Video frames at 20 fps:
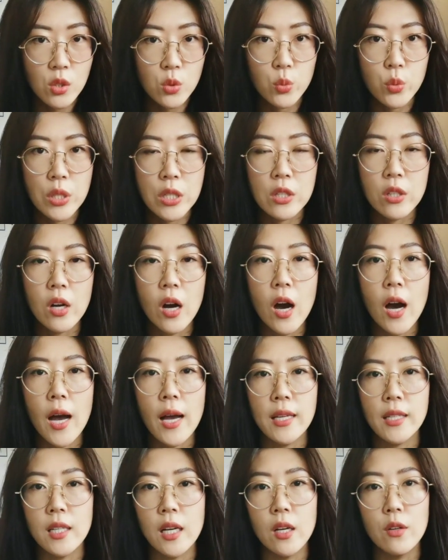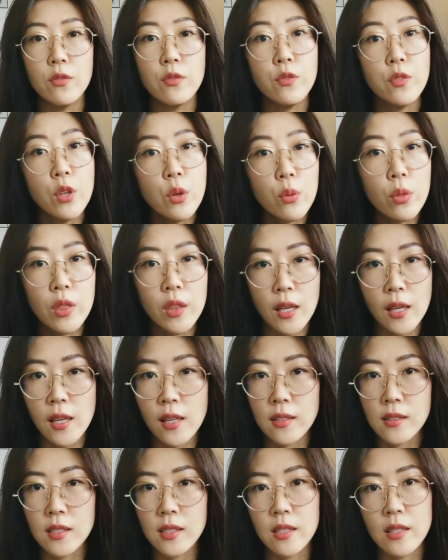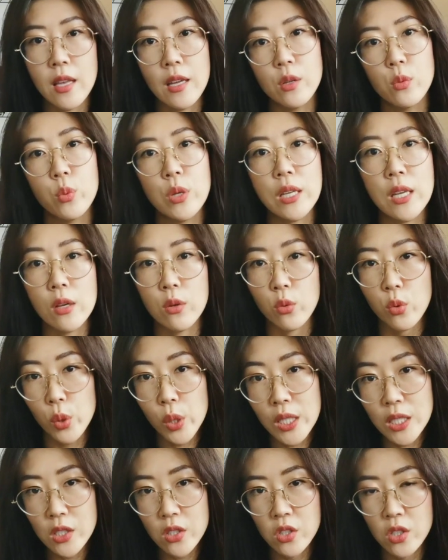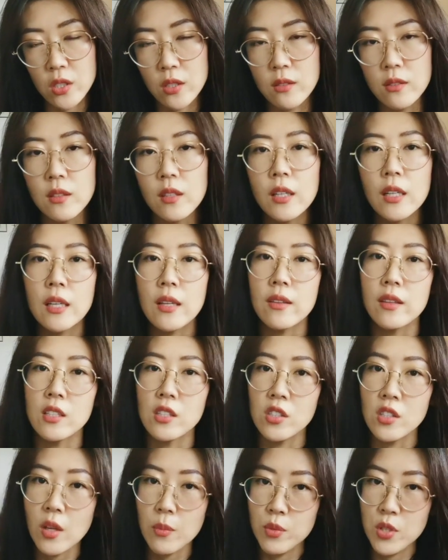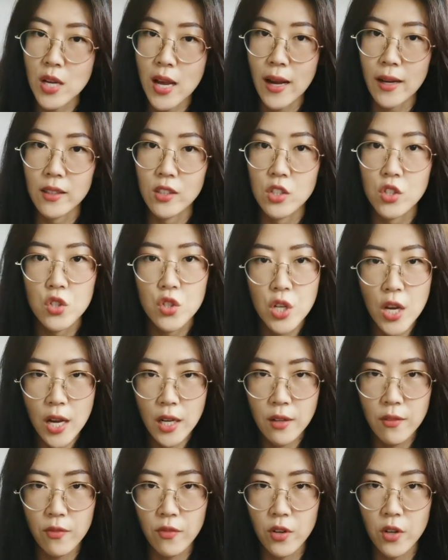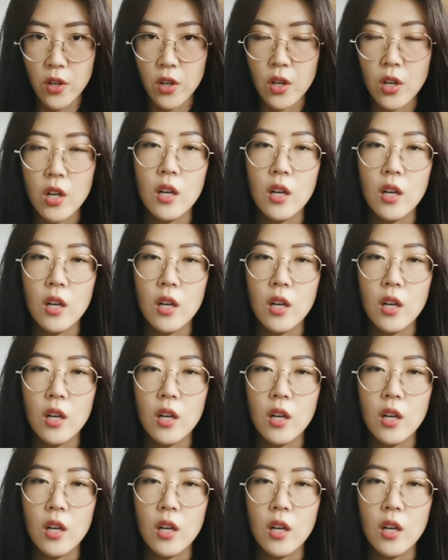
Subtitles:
we got a few things that we can question. The subject, Jennifer.